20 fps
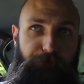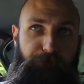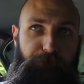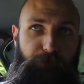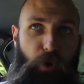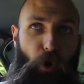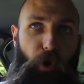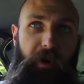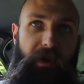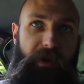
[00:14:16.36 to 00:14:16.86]

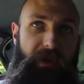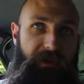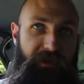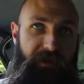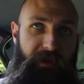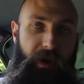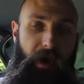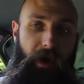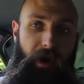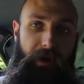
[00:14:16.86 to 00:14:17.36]
parking is
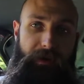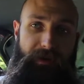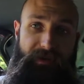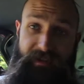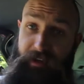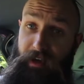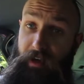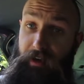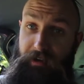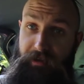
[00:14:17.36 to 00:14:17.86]

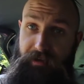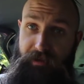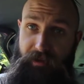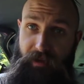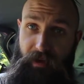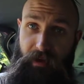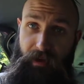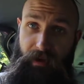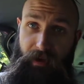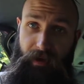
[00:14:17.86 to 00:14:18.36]
scarce,
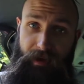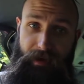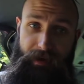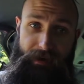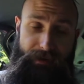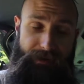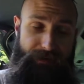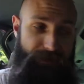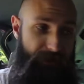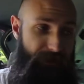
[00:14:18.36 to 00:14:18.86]

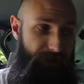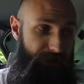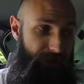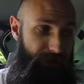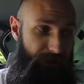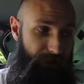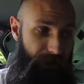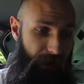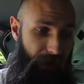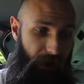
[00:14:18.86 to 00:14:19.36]
and
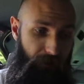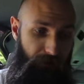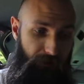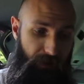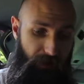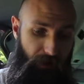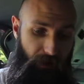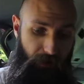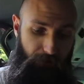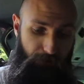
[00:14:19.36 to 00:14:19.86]

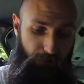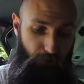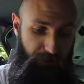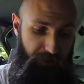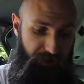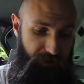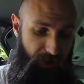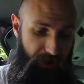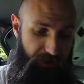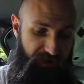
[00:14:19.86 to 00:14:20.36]
having a
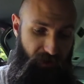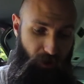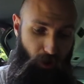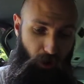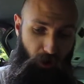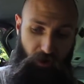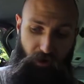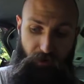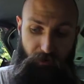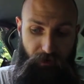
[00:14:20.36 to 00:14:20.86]
full-size
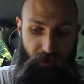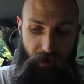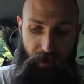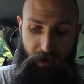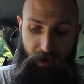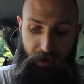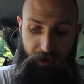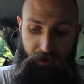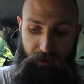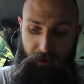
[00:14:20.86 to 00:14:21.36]
cargo
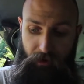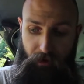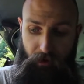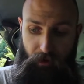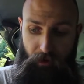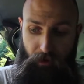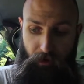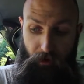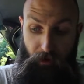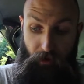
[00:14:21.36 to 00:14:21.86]
van
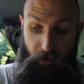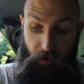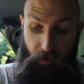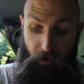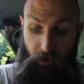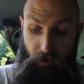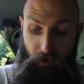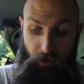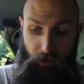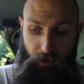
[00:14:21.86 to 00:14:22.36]

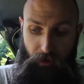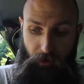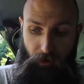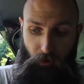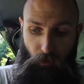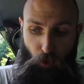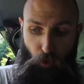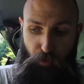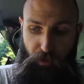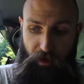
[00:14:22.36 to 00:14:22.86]

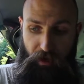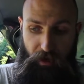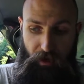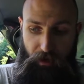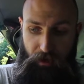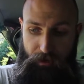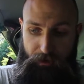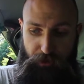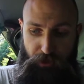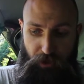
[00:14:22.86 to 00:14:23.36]
would
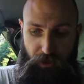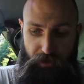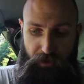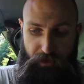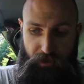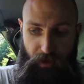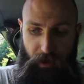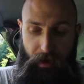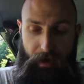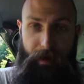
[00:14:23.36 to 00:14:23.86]
be
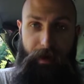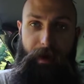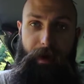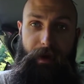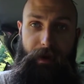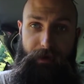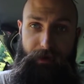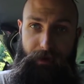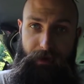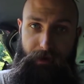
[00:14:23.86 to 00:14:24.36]
just a
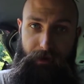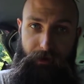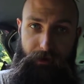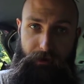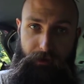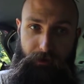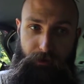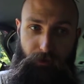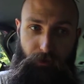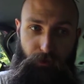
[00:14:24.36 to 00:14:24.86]
headache.
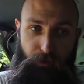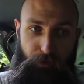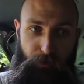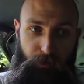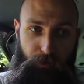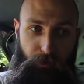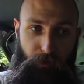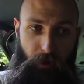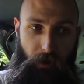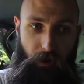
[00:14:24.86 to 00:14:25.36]

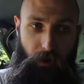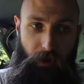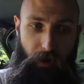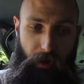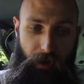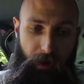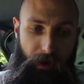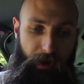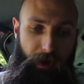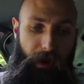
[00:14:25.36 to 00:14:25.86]

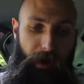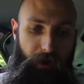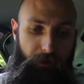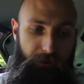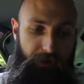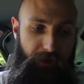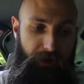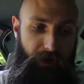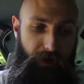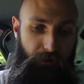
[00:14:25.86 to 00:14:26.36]

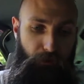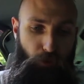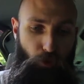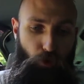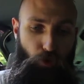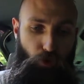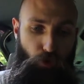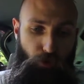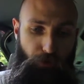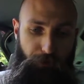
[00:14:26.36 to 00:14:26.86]
Having it
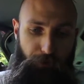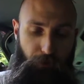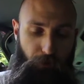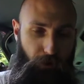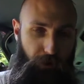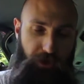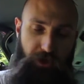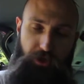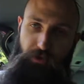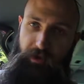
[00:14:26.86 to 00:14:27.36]
move
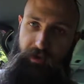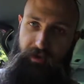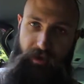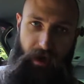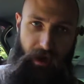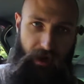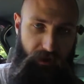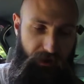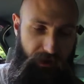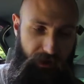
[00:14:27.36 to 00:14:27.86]
for street
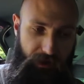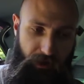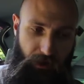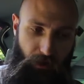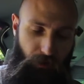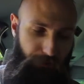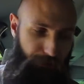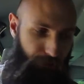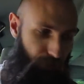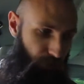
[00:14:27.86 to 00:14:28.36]
side cleaning
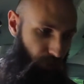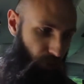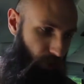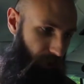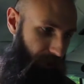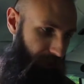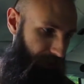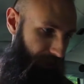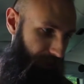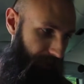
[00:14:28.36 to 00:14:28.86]
or for
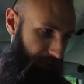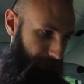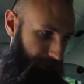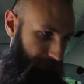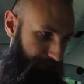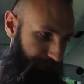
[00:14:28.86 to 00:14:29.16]
parking.